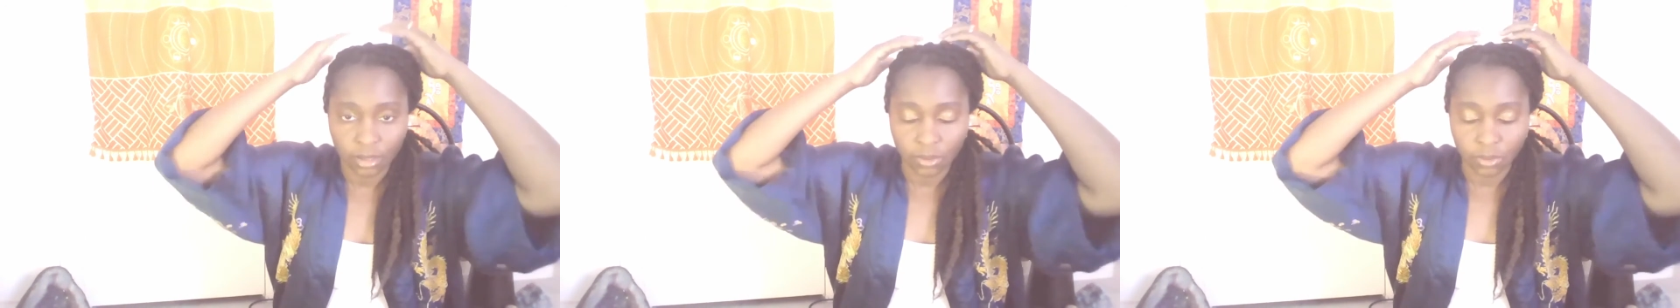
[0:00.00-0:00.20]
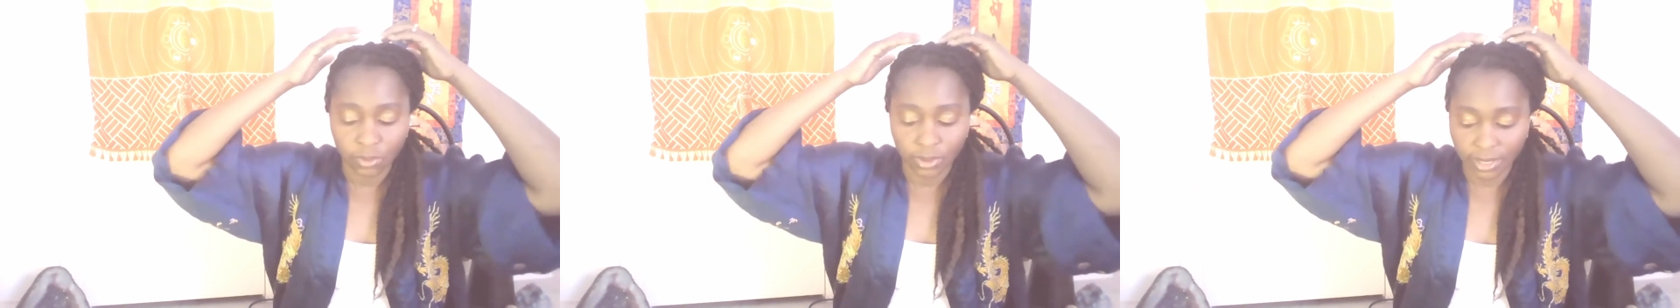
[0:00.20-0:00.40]

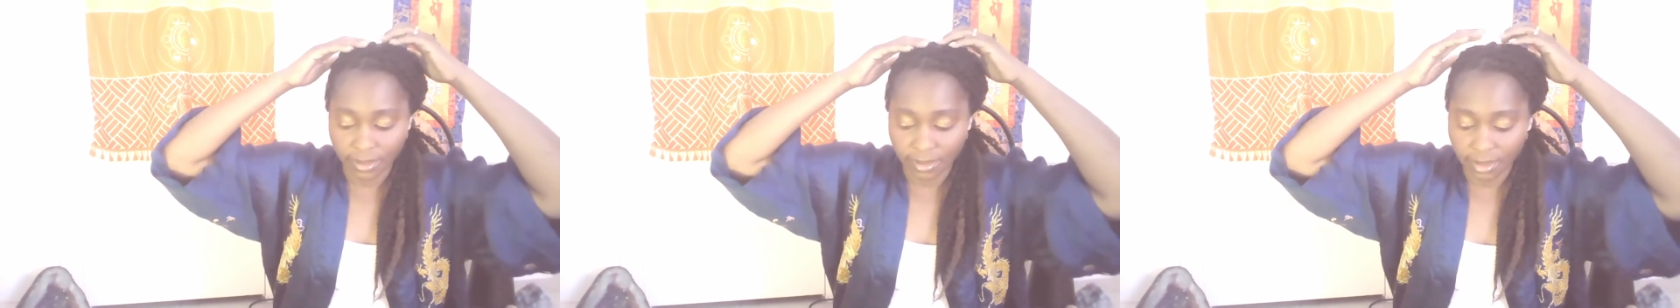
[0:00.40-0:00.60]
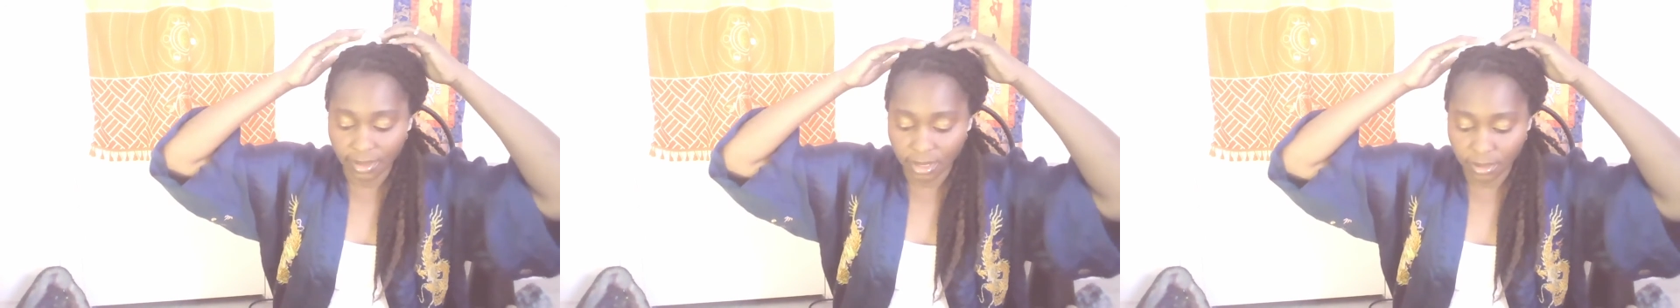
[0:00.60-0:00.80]
when I
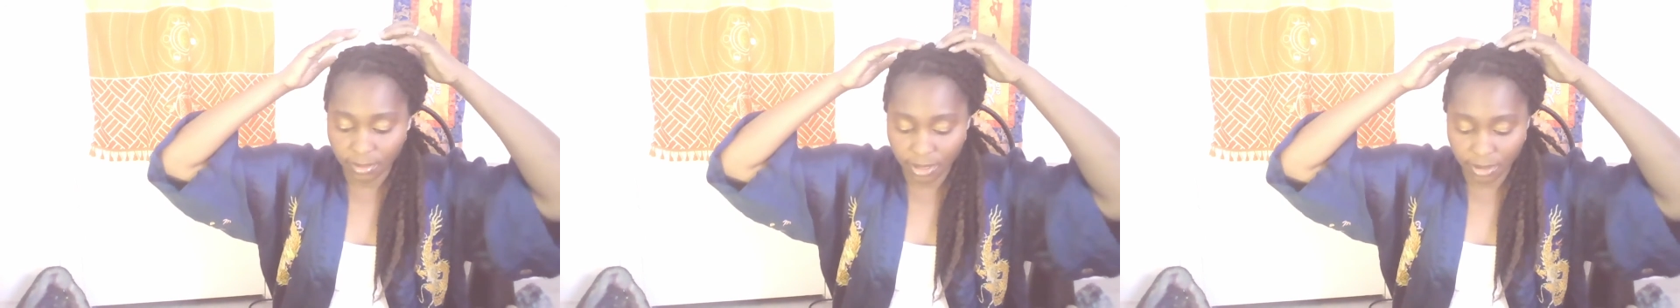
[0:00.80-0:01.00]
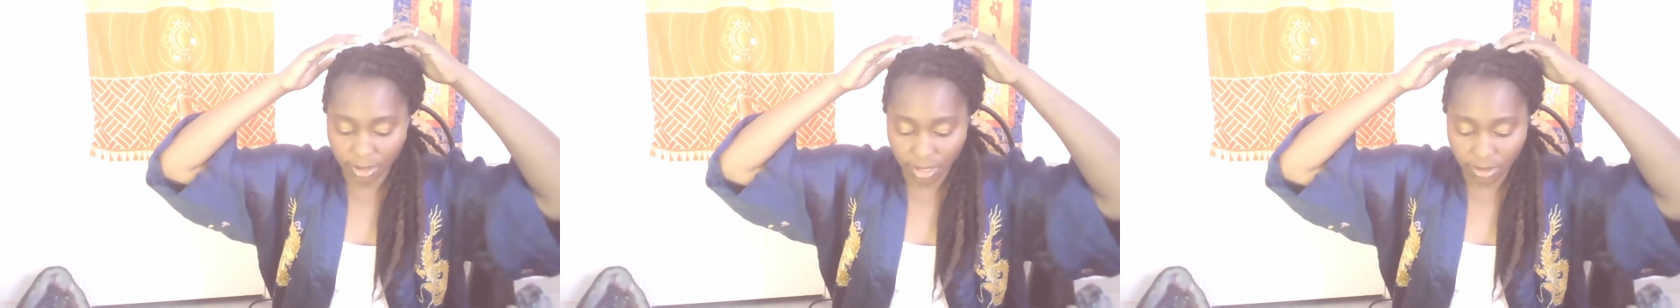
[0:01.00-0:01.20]
think
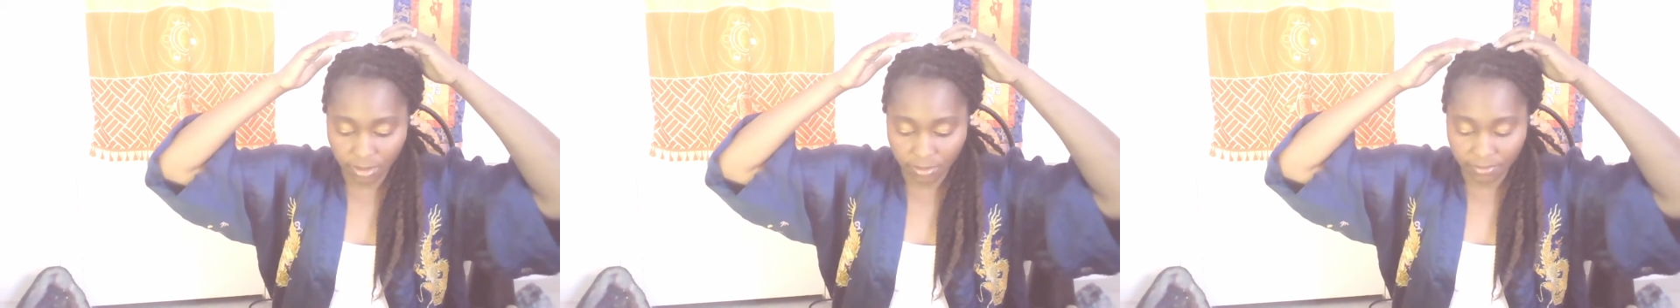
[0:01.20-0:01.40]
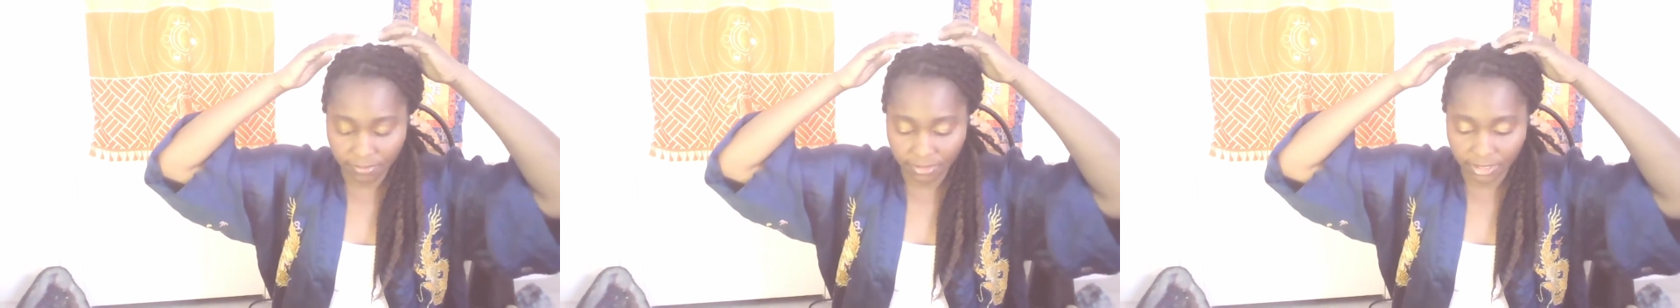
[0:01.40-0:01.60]
about how
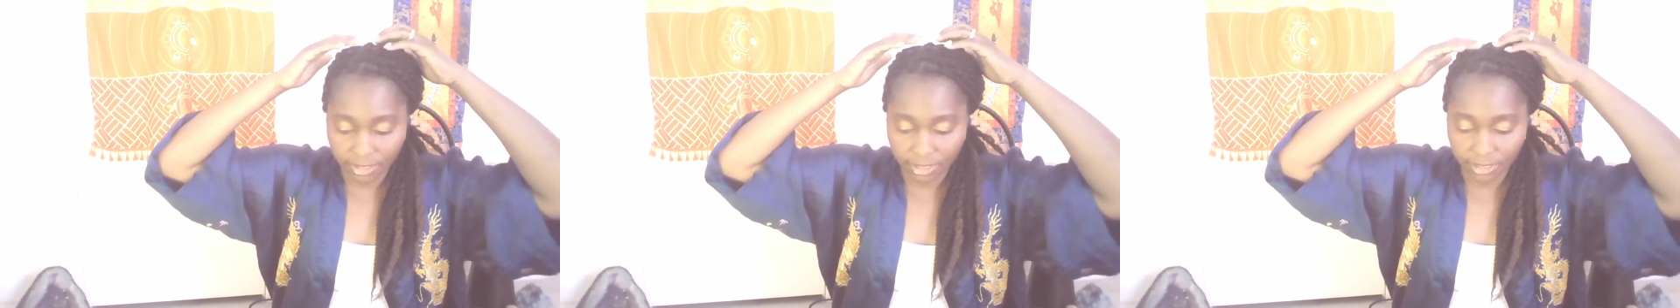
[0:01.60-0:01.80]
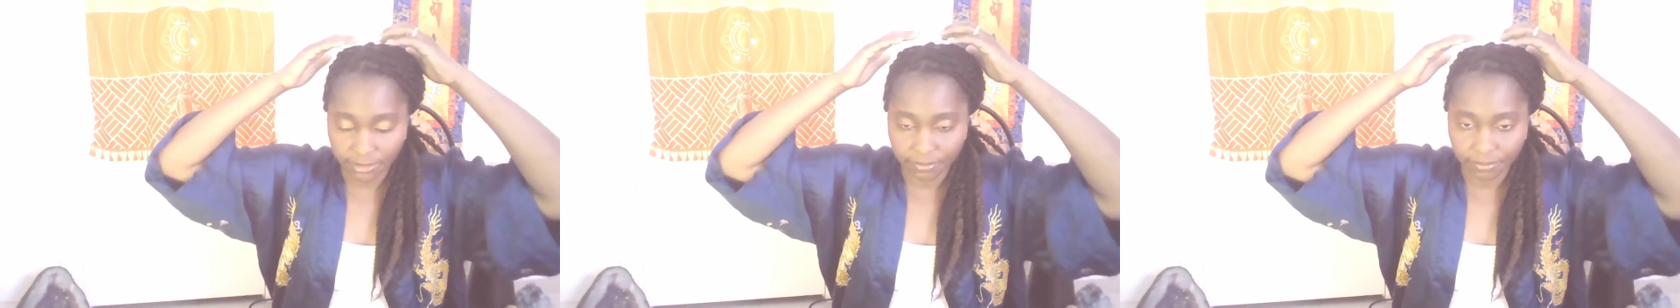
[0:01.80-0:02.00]
I'm feeling.